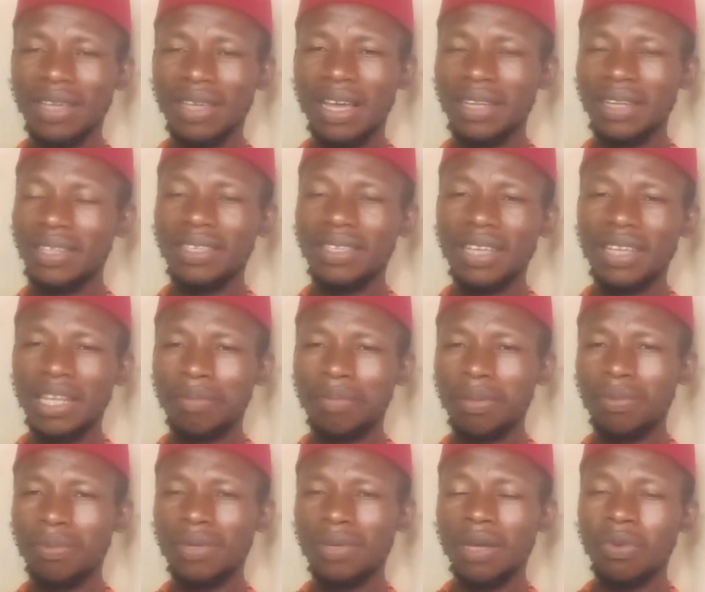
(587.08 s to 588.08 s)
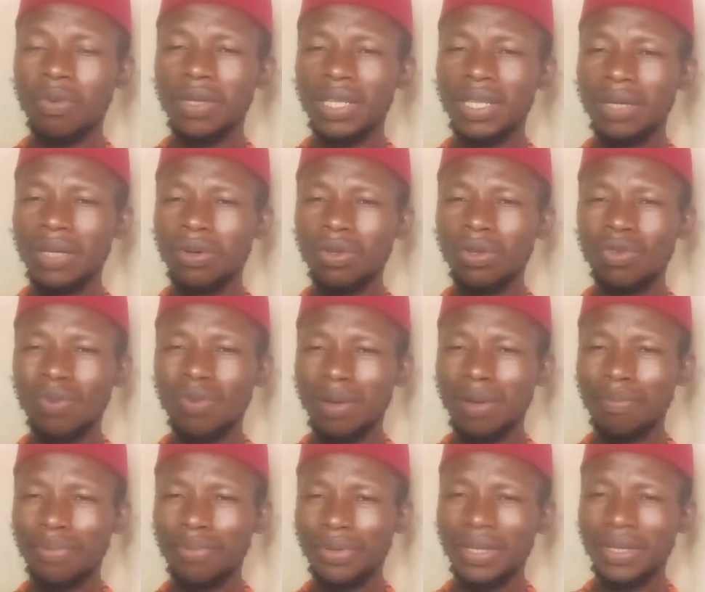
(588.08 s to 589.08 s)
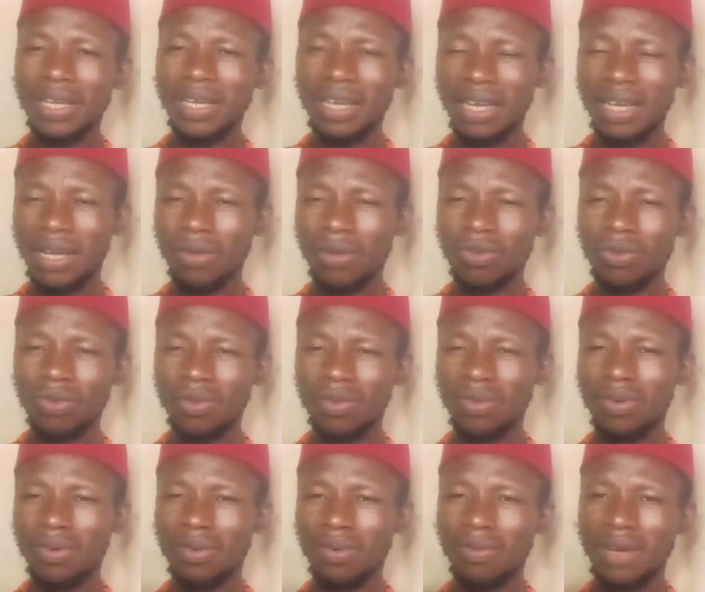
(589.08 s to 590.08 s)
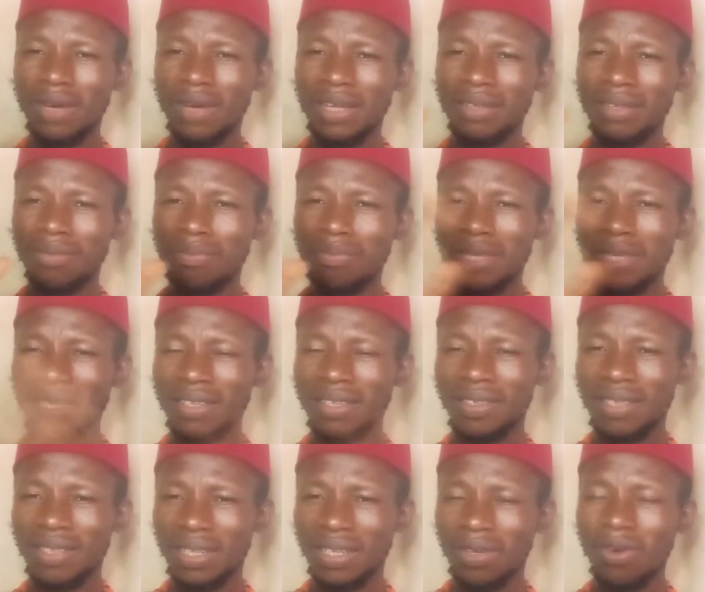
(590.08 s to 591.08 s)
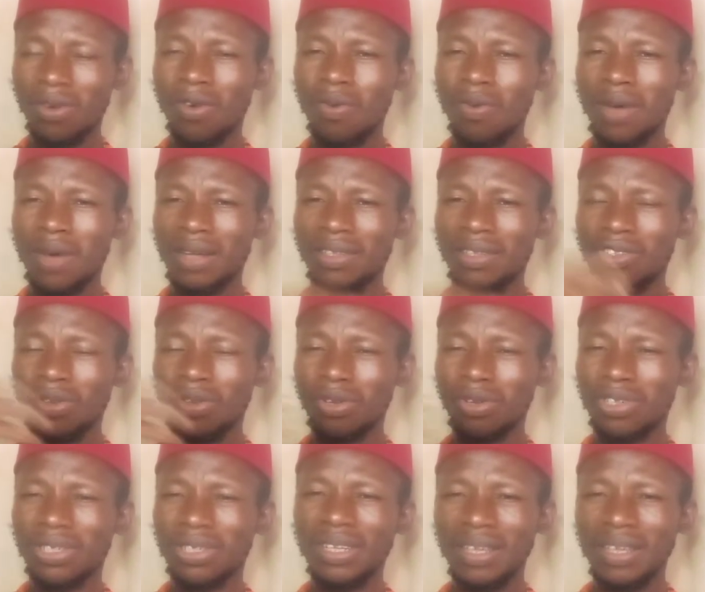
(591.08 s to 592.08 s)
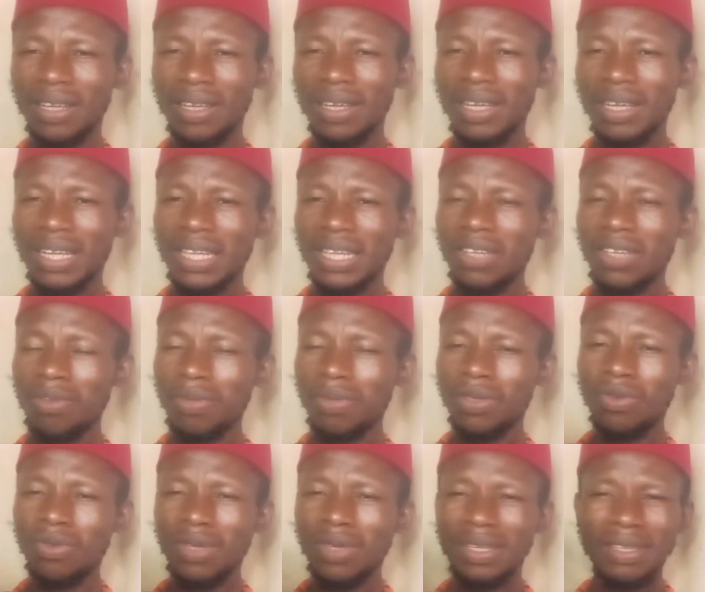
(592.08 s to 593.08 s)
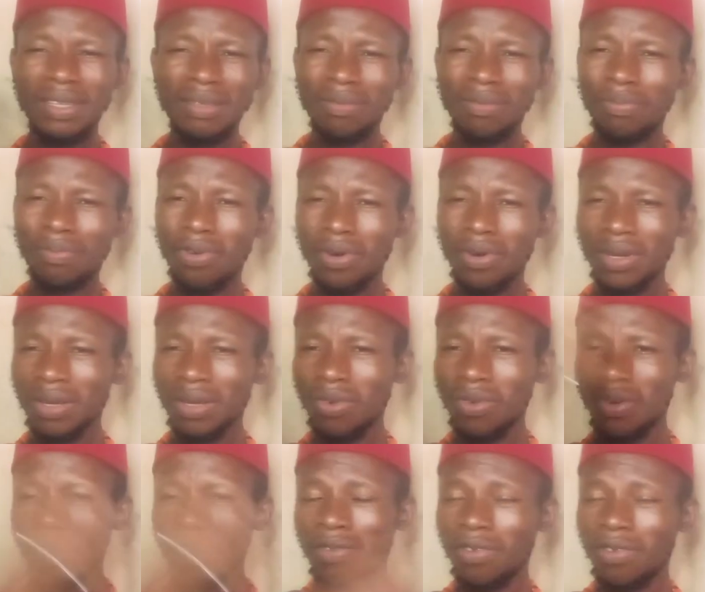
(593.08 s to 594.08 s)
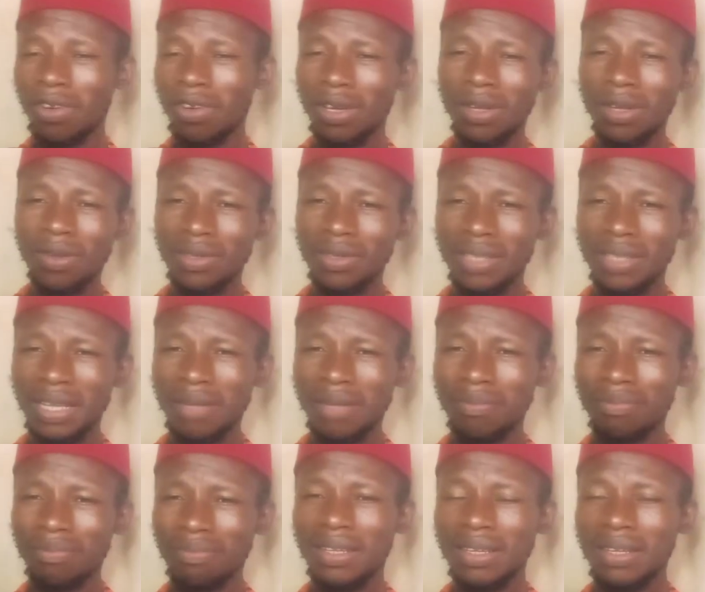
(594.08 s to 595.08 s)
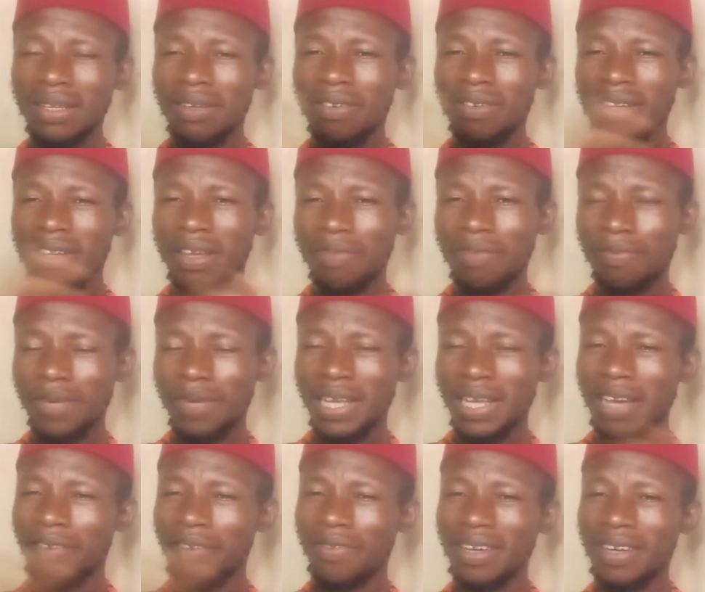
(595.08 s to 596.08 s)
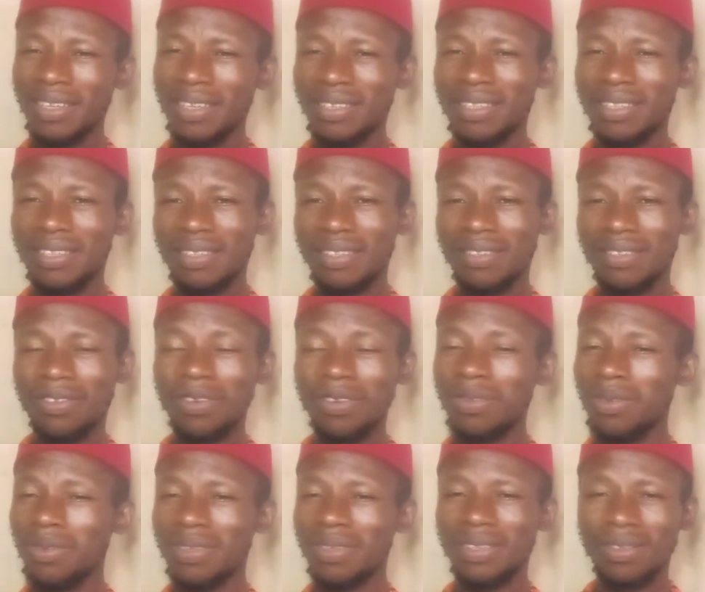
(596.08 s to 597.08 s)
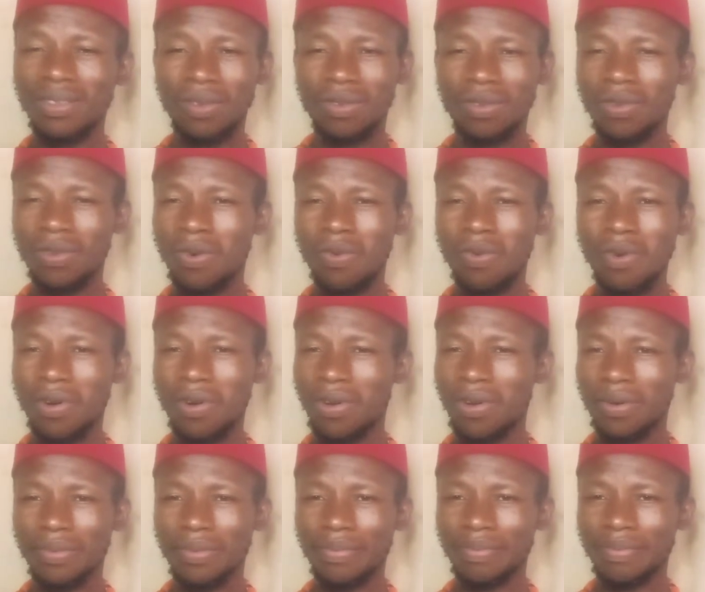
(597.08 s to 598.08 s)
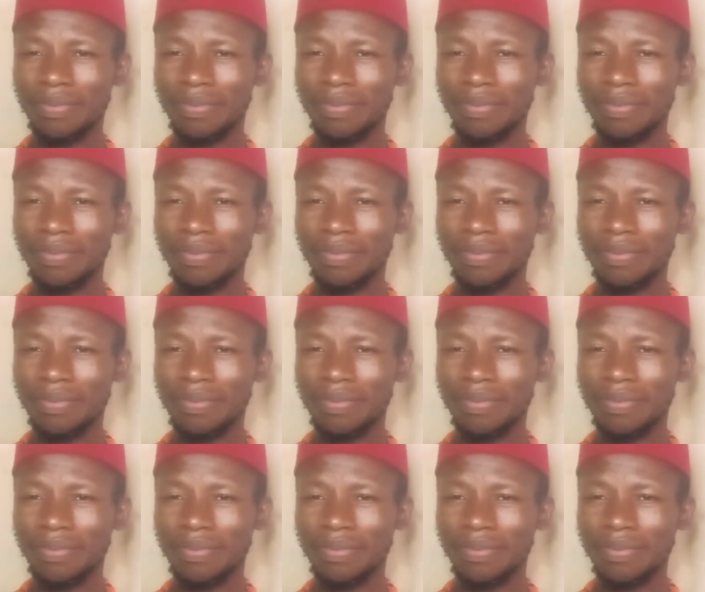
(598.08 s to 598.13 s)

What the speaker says: And these are the people that when they go to one prayer house or one ministry or one church, they'll be pouring olive oil on them, prayer and fasting. All those things does not work.